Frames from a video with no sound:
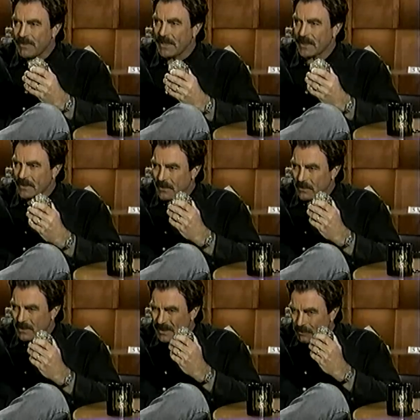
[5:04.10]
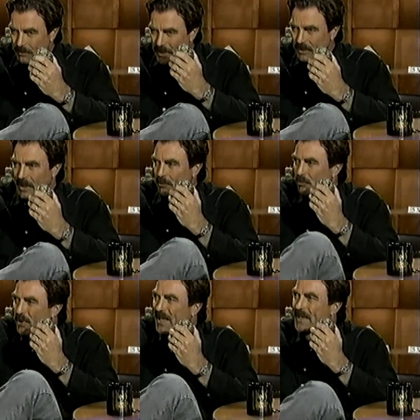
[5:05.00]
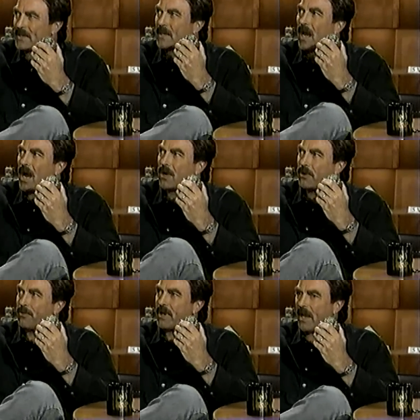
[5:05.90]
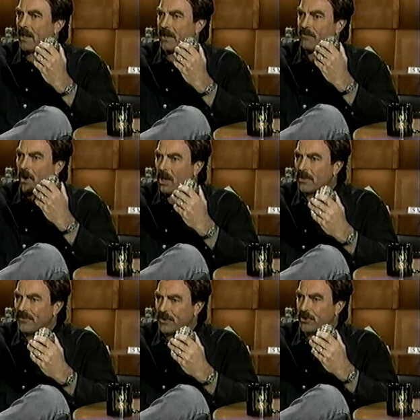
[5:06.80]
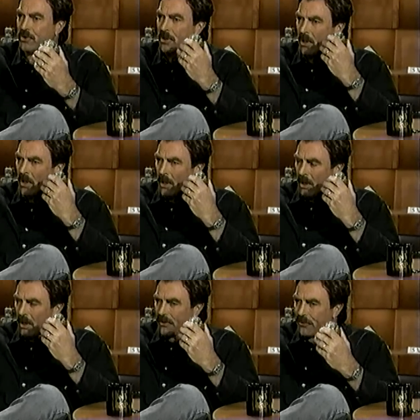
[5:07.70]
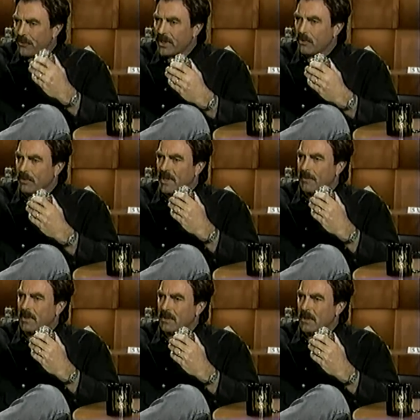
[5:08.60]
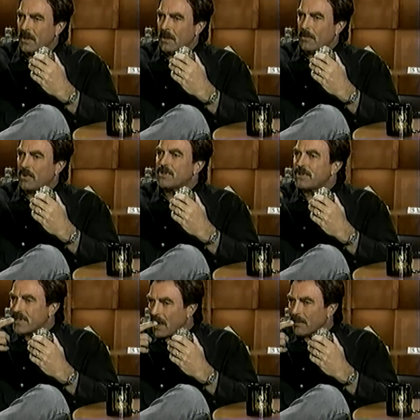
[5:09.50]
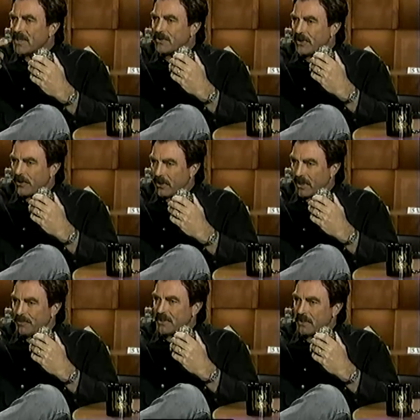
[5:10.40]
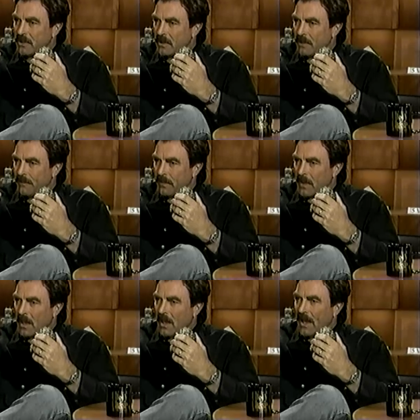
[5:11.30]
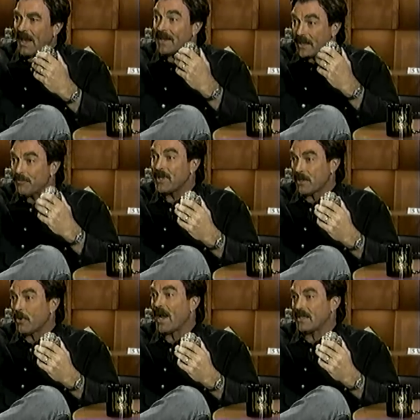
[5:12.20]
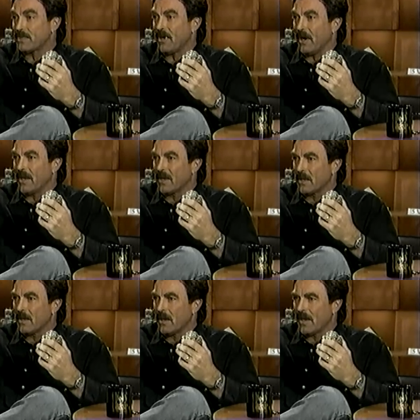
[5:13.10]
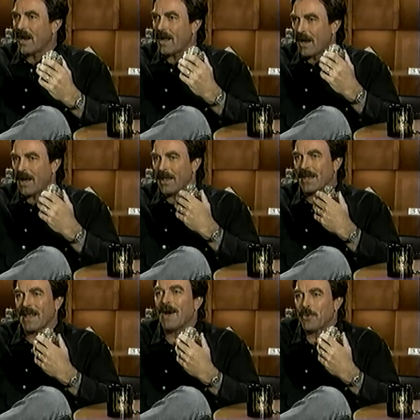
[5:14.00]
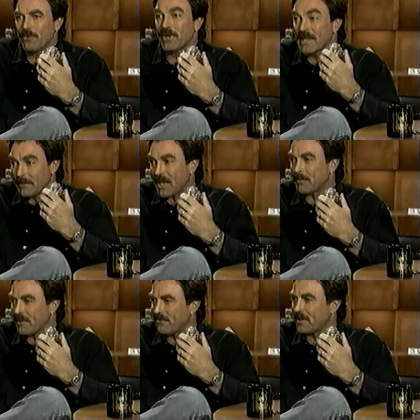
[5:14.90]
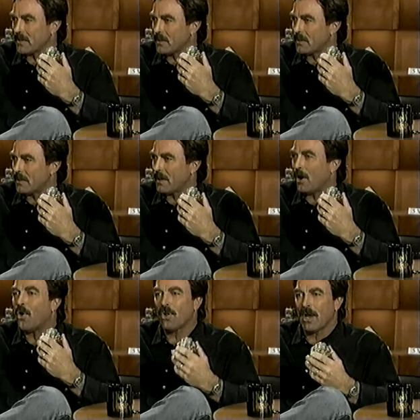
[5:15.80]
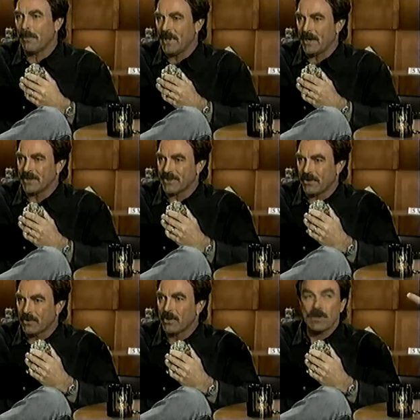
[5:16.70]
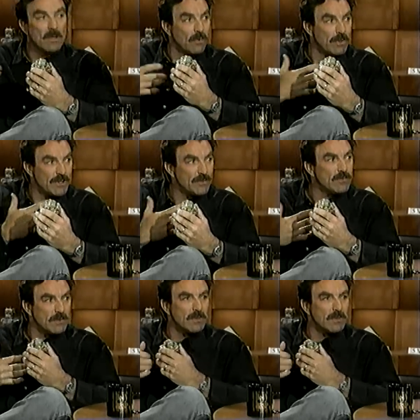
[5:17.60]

mean it, it would it, it bring it into concrete reality if all of you on three would maybe put your tongue between your lips and give me the raspberry. And I, I think that would really make me feel a whole lot better. So would you?